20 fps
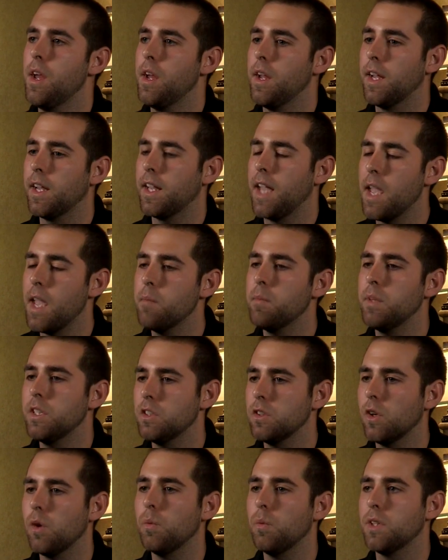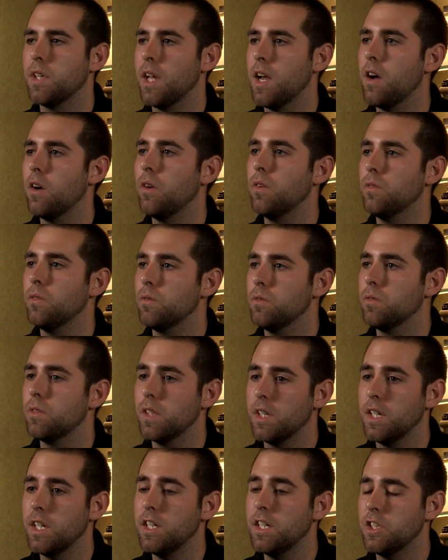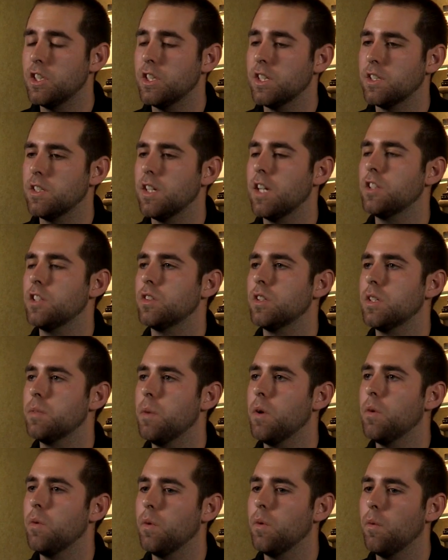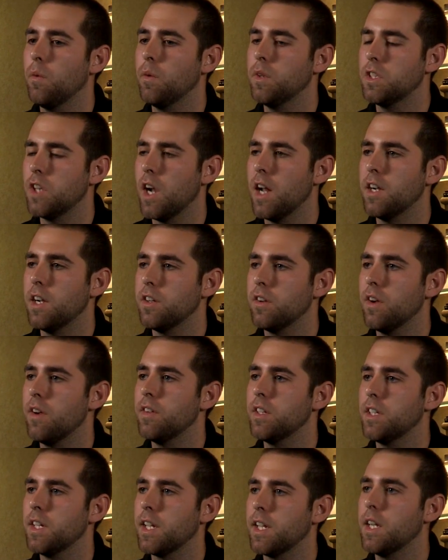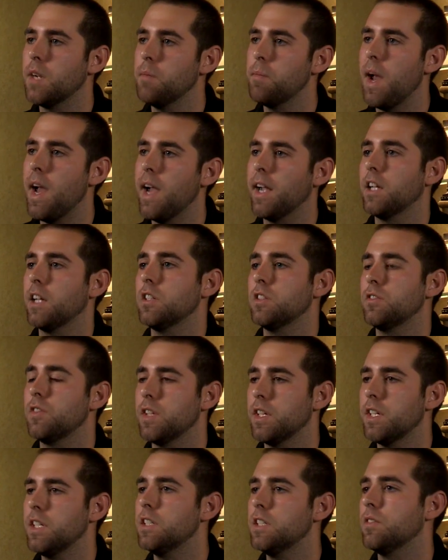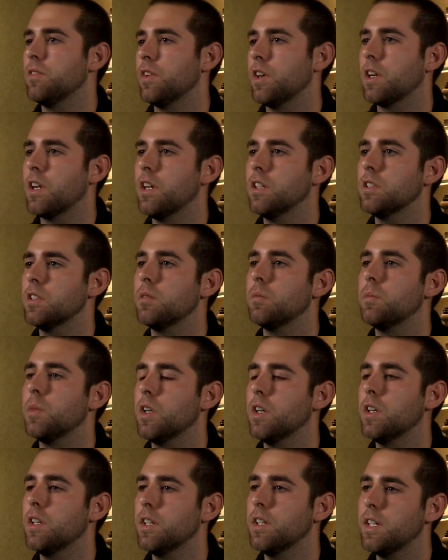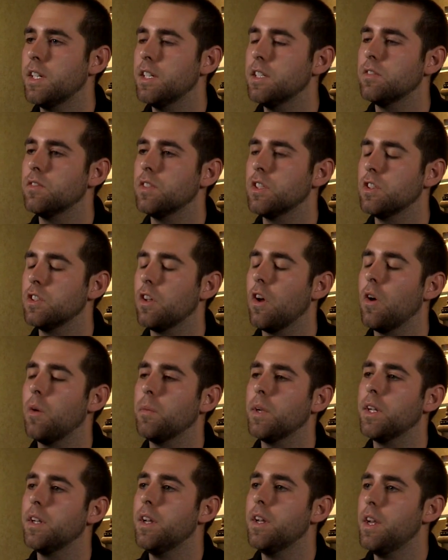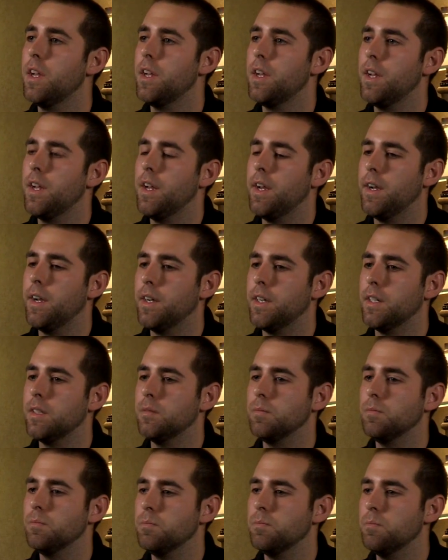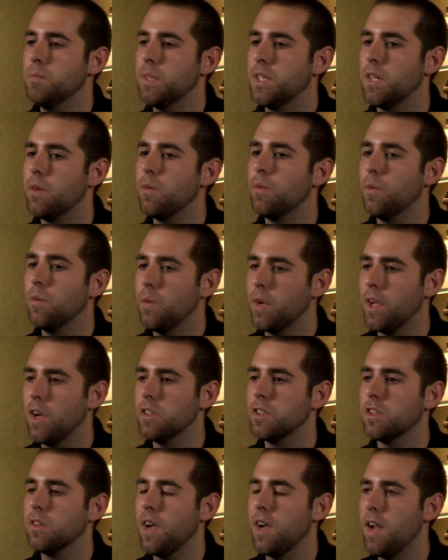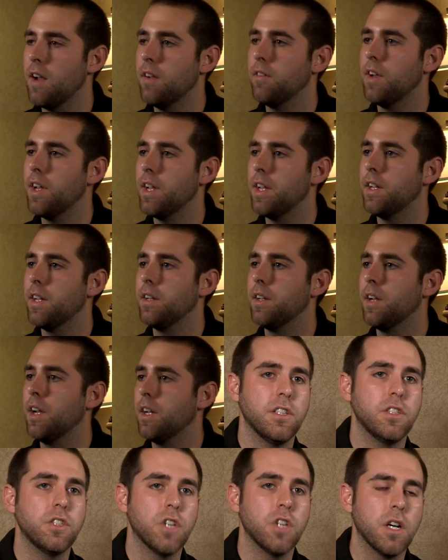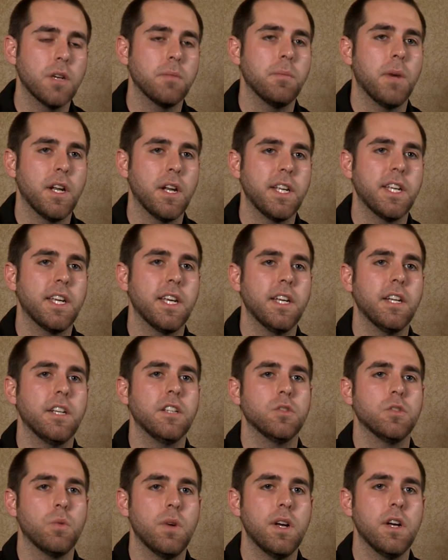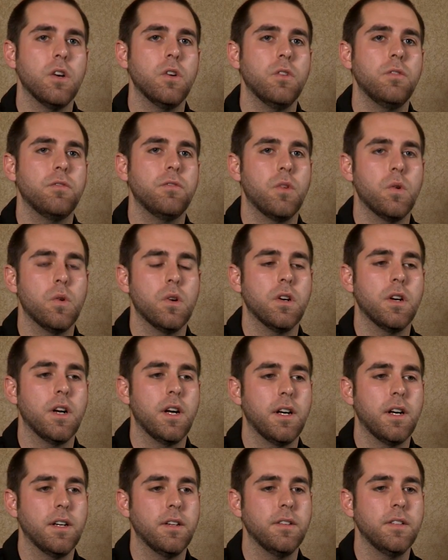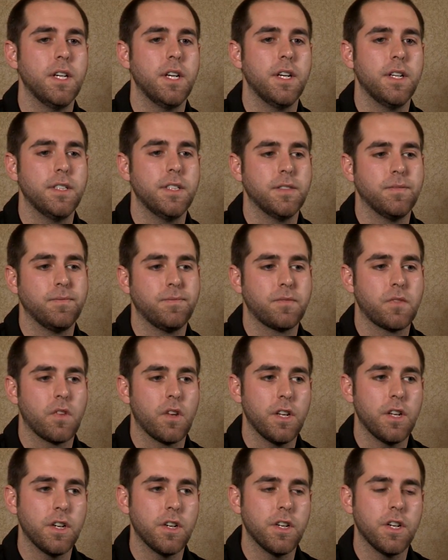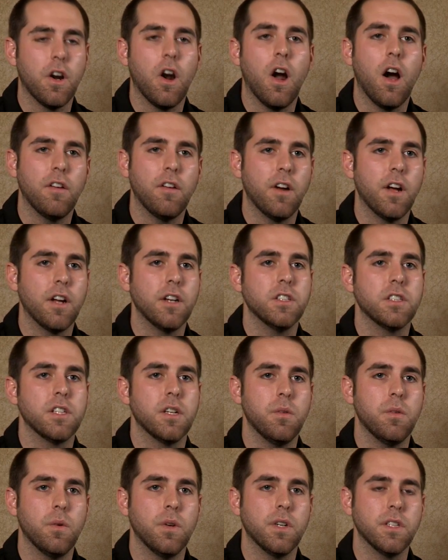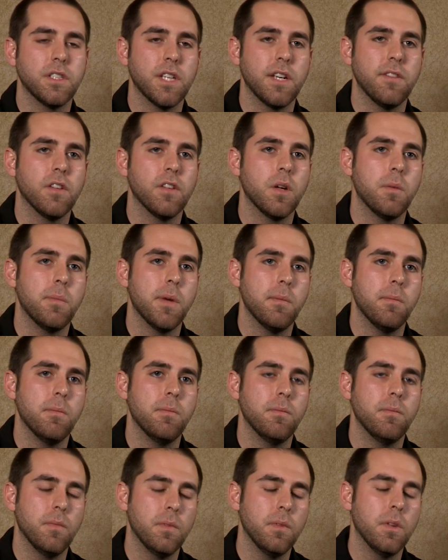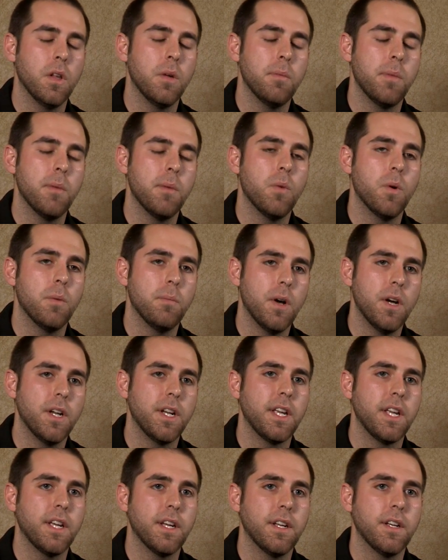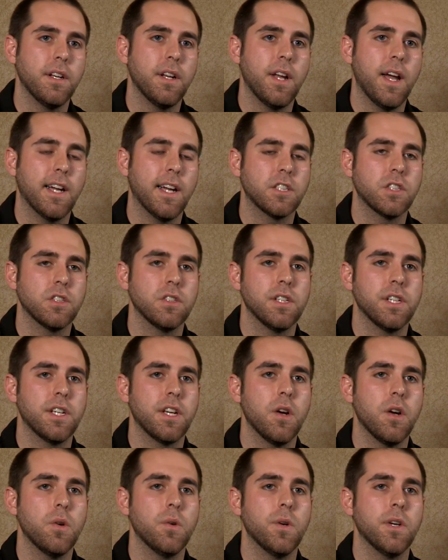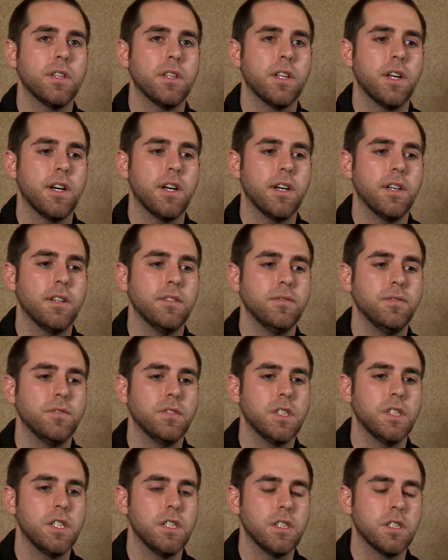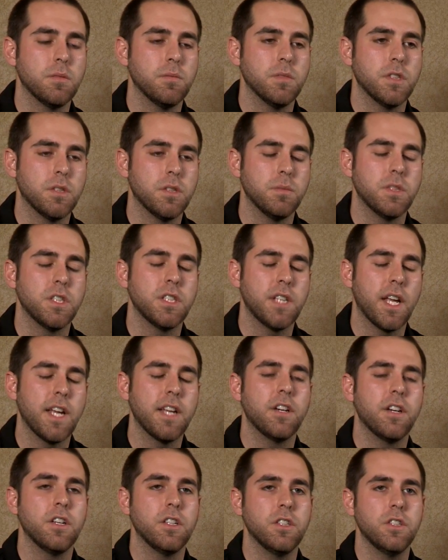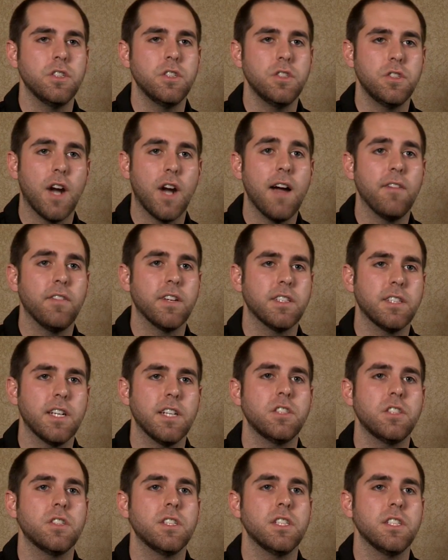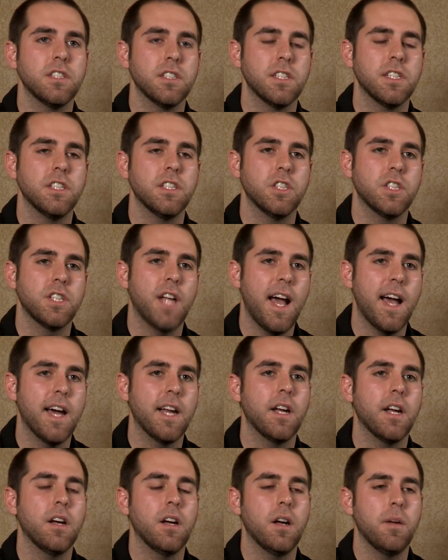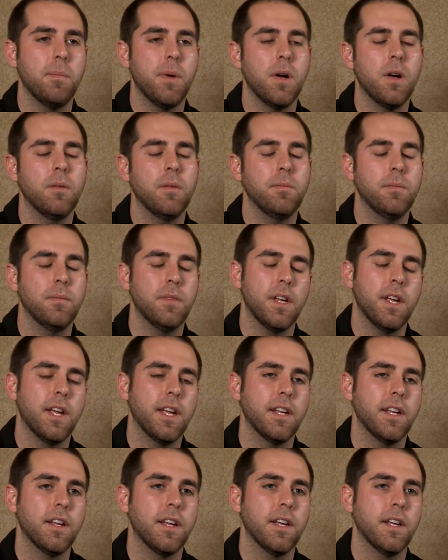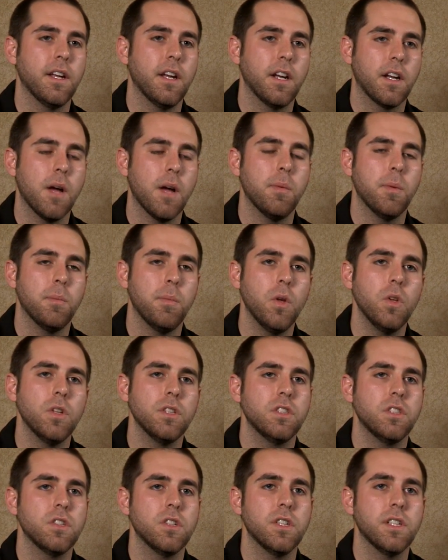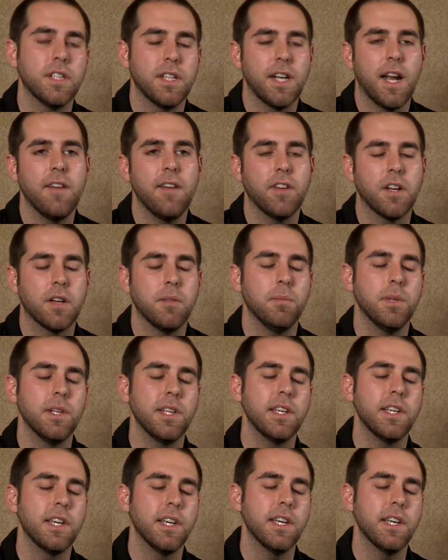It can be sold without each accessory, but we try to do everything in a package for the ease of our customer and the ease of installment. But then we also have a truck body kit as well for your hot rodders that want to save a little bit more money and actually go with some standard drive accessories, and then just add a pump and a couple pulleys to it, and then have a complete